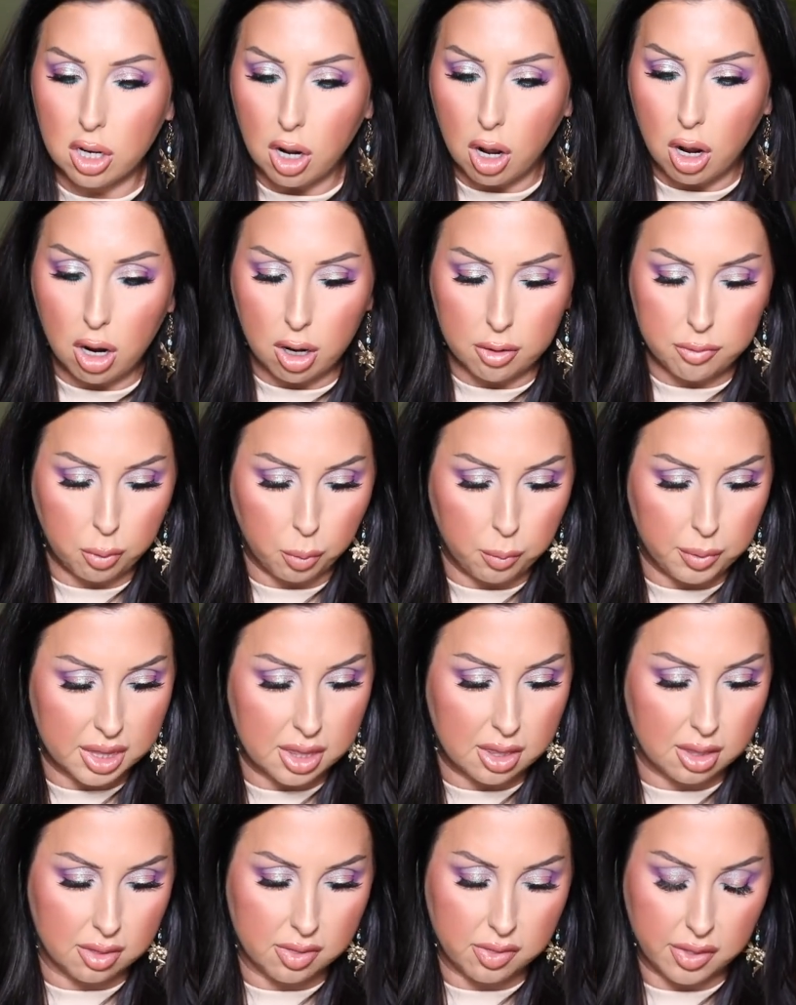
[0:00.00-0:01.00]
Off
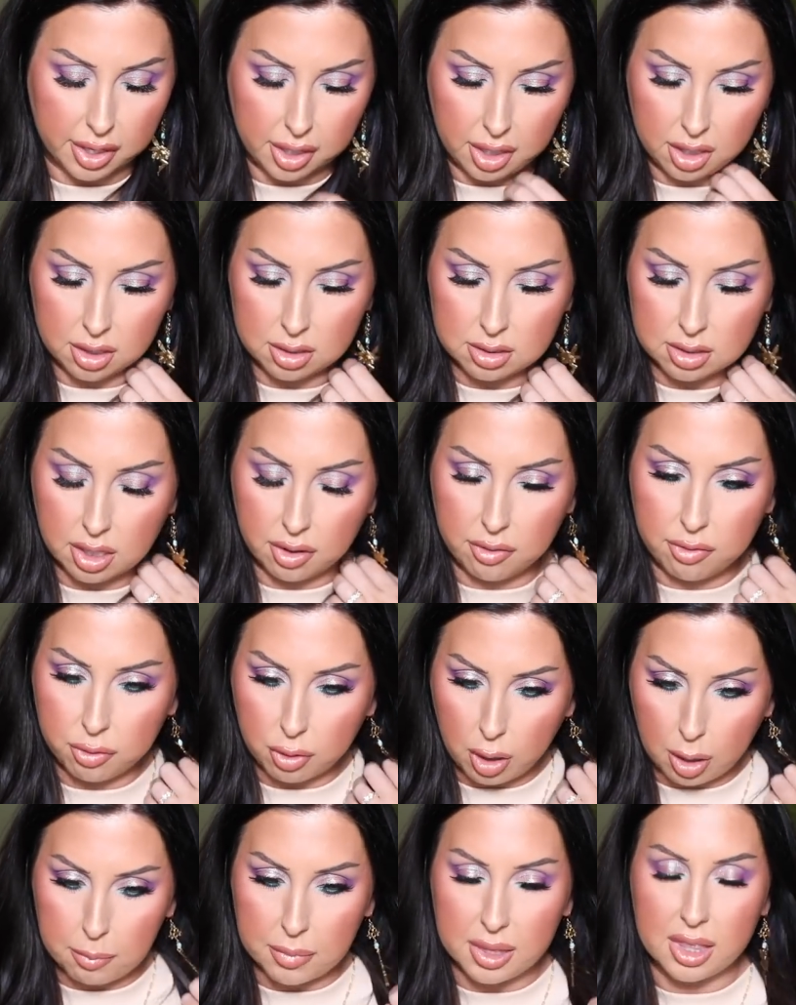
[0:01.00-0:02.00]
with the things
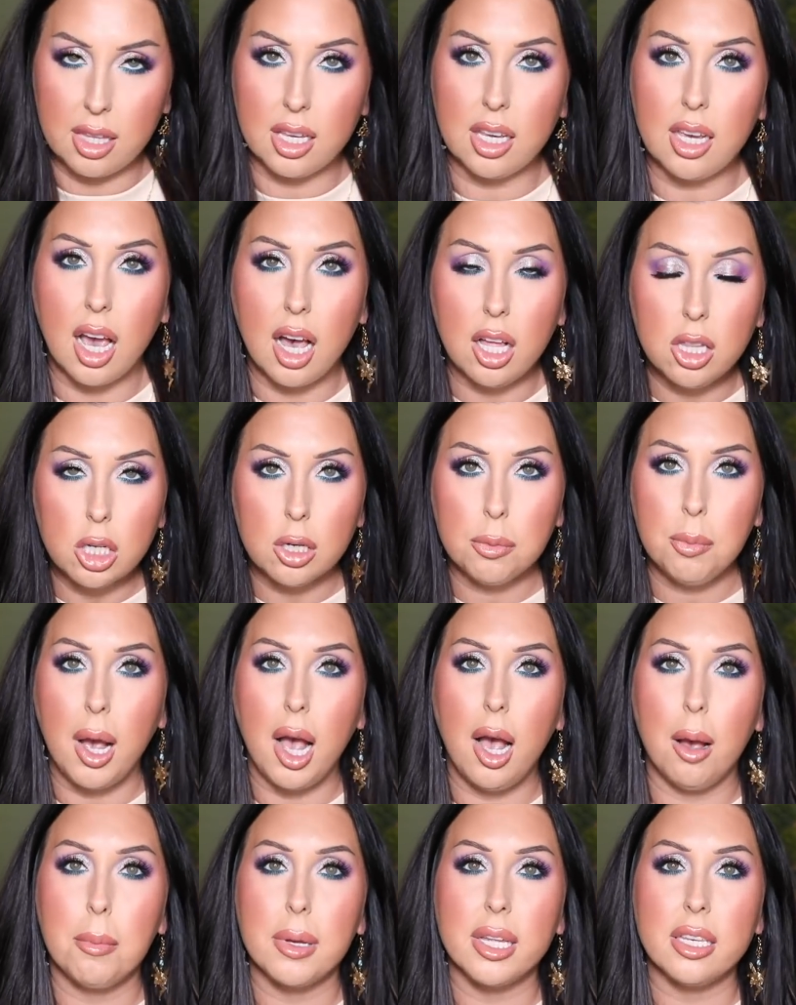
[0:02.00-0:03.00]
from the
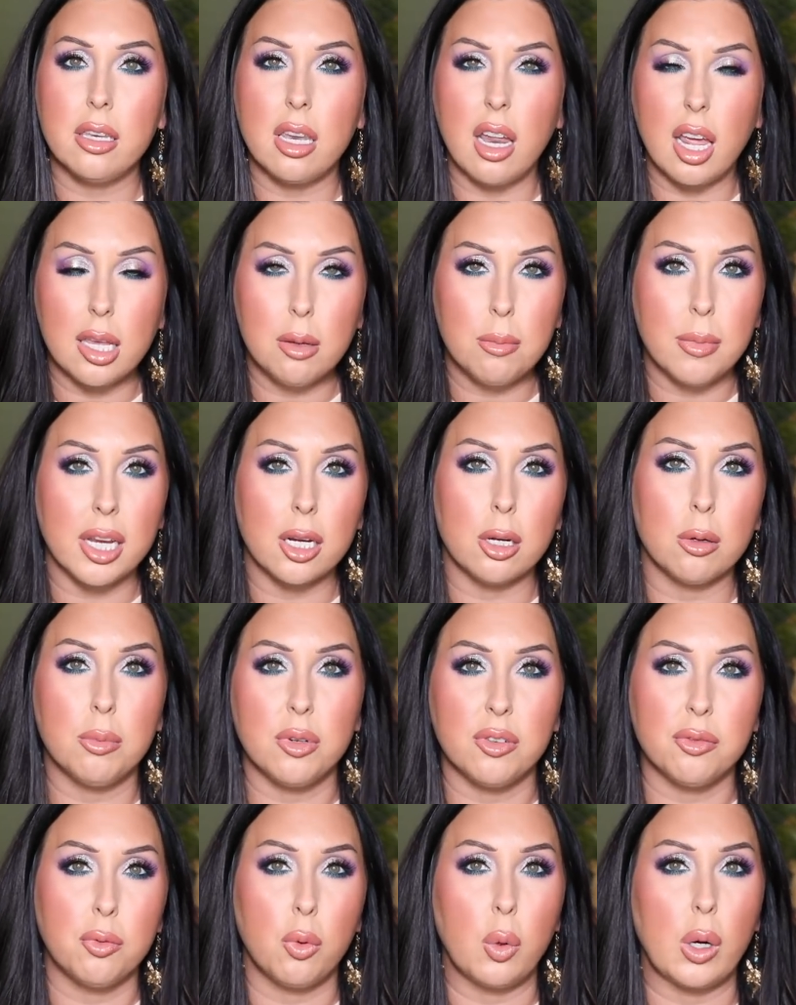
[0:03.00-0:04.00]
ColourPop Nightmare
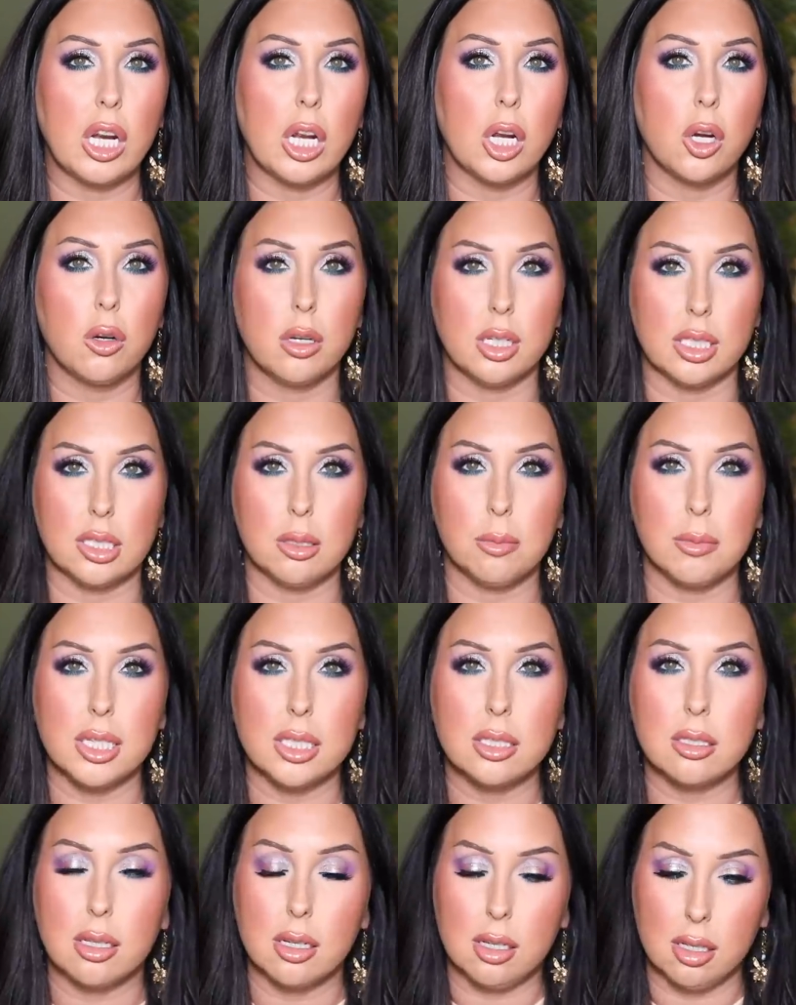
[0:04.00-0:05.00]
Before
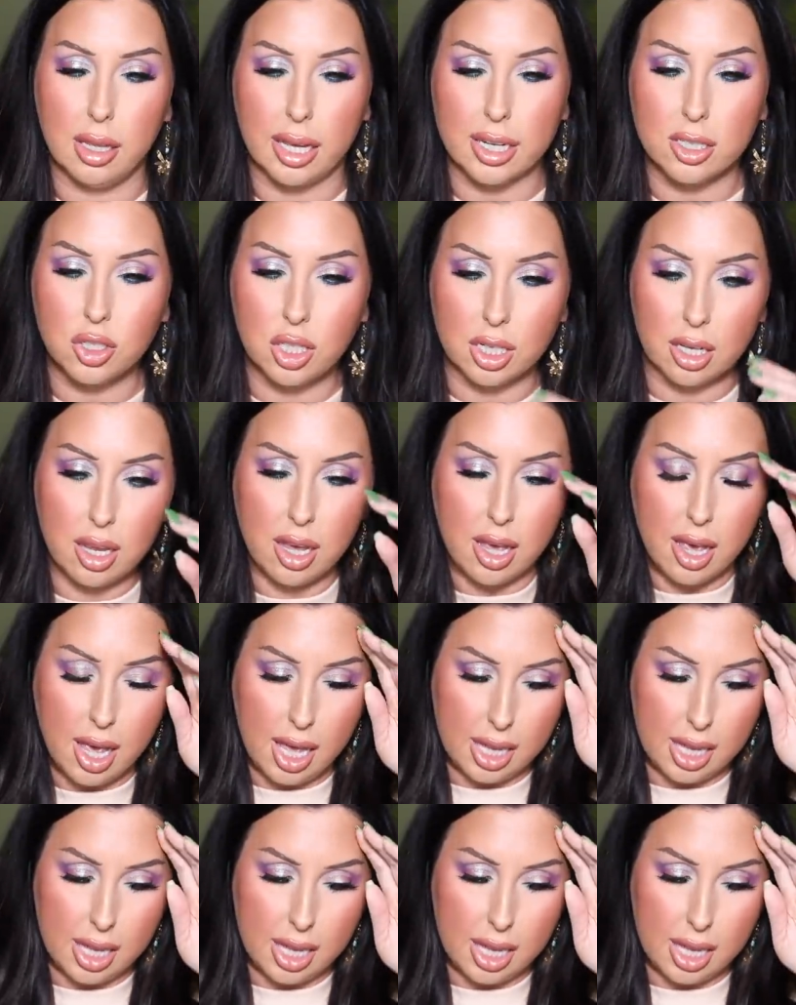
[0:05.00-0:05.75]
Christmas collection.